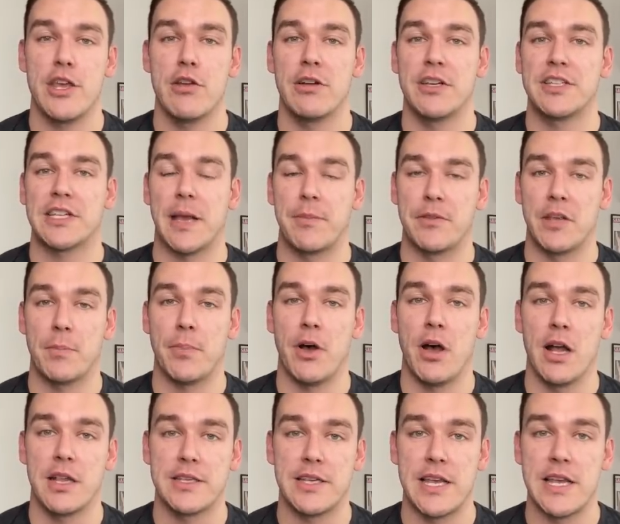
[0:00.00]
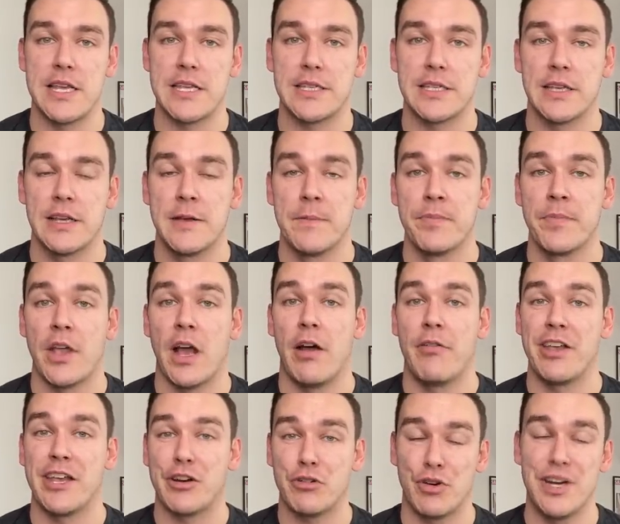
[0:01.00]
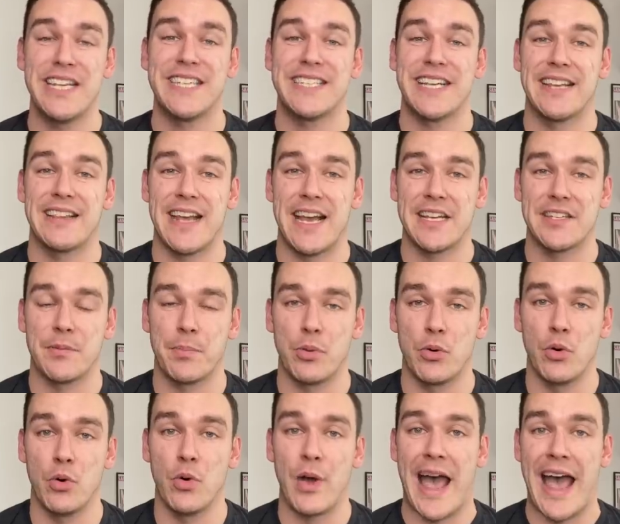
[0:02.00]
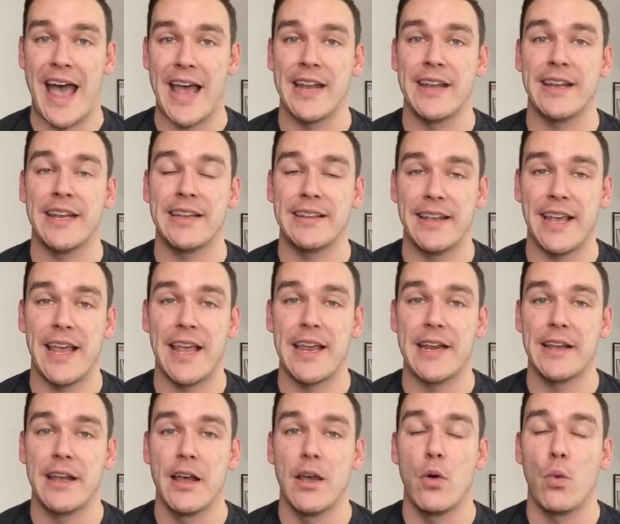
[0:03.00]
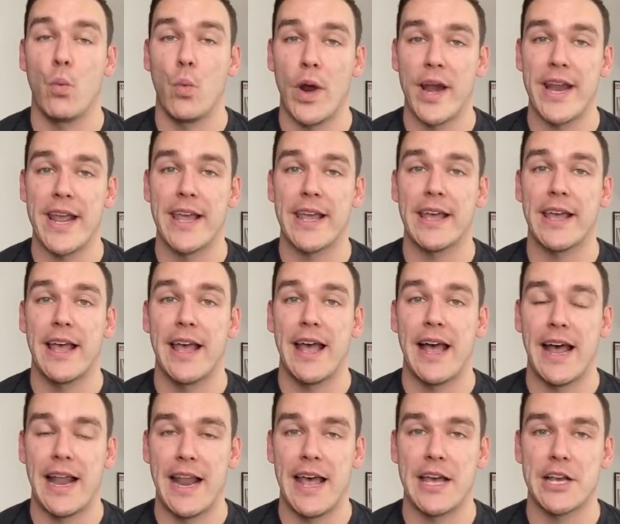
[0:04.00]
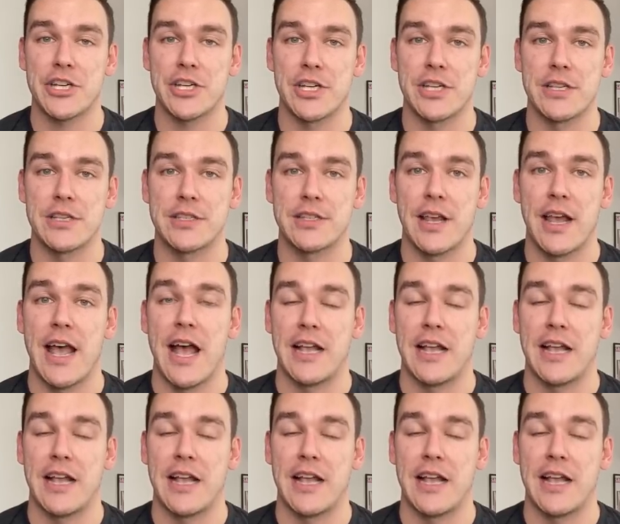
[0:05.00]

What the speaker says: Eurosceptic parties are increasing their support and indeed winning elections.